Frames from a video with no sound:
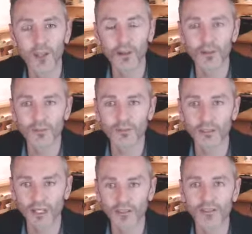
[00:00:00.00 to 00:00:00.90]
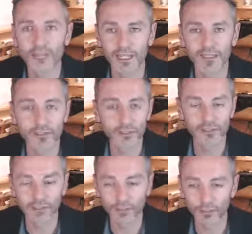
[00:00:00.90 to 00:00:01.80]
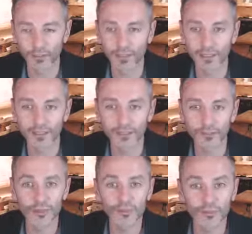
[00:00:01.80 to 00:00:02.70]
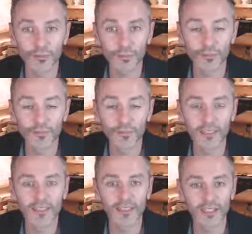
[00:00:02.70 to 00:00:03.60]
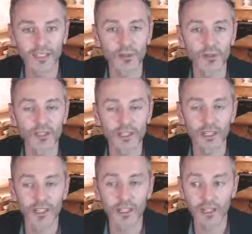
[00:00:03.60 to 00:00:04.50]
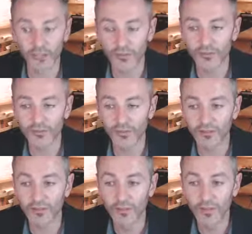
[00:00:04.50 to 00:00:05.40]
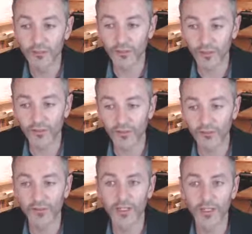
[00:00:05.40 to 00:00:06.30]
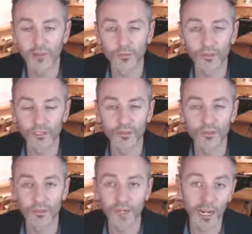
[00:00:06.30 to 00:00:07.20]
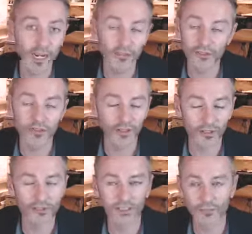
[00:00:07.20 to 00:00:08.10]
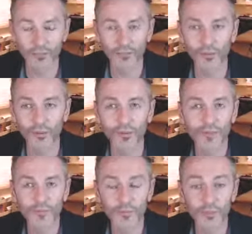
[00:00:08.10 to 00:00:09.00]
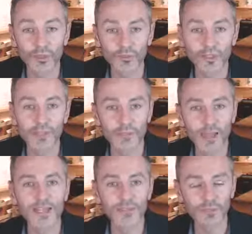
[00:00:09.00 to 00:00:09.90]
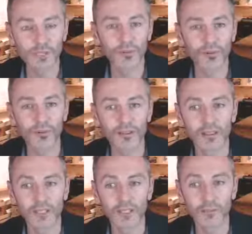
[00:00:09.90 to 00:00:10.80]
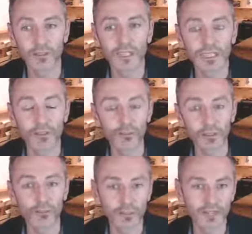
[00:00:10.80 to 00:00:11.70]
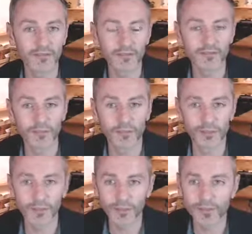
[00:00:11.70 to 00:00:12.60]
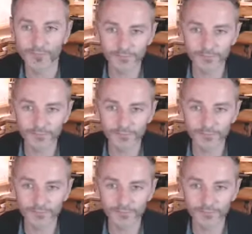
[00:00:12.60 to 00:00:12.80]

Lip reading: on this planet to make a difference to people. And there's a really simple technique which I used on both of them, and I've used it lots of times before, which really makes people get the real benefit from their treatment.